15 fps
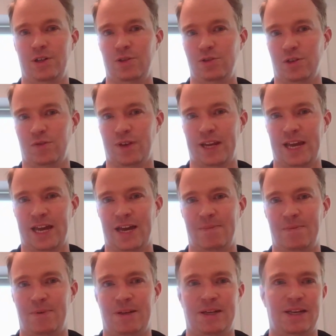user of an
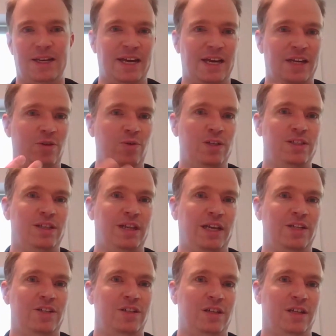app, I do a
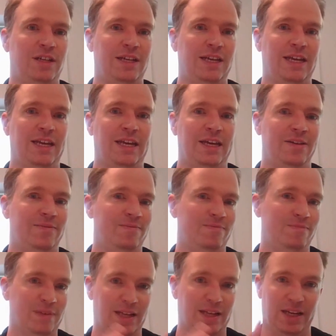selection
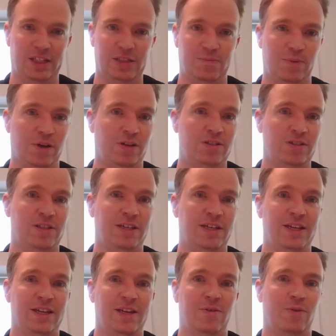in a list box
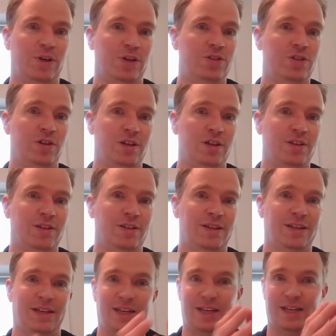or a chart,
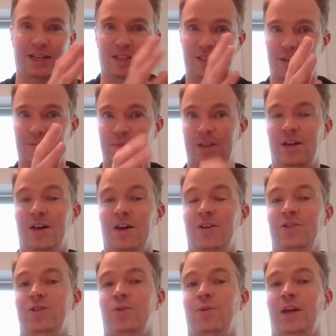and I get something
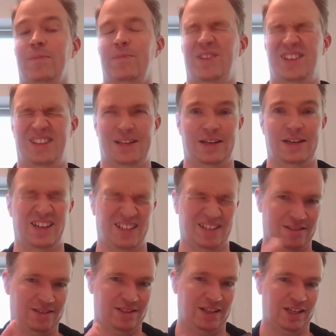odd showing up in
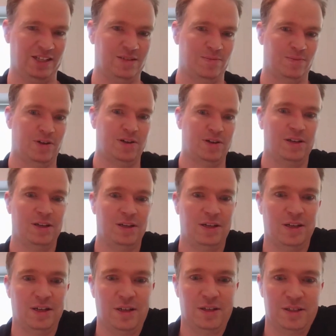the selection bar.
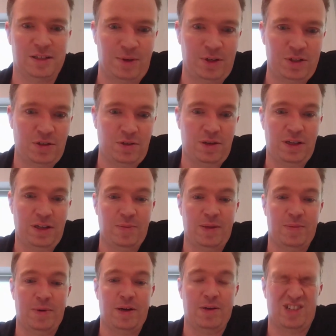So I'm going to show you a little
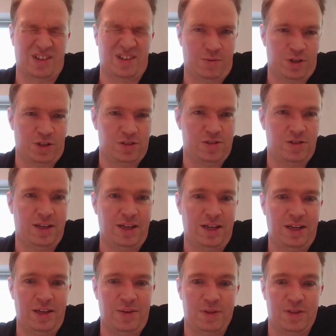bit about how it works
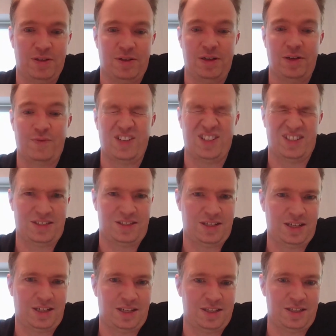today, what are the different
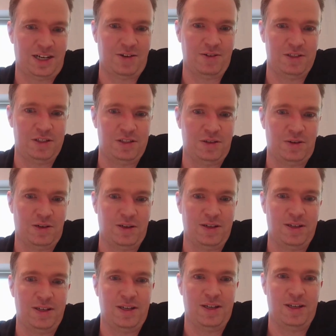scenarios and so on,